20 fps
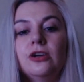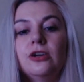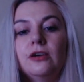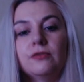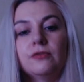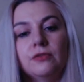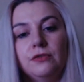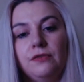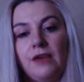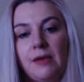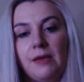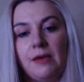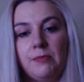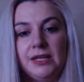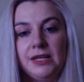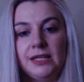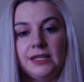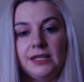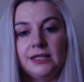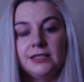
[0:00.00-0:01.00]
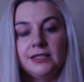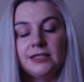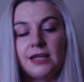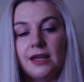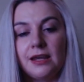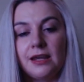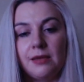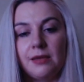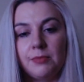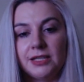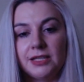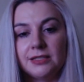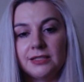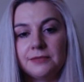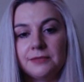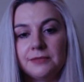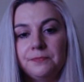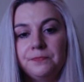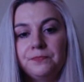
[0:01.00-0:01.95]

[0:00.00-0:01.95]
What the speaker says: of the family dynamics.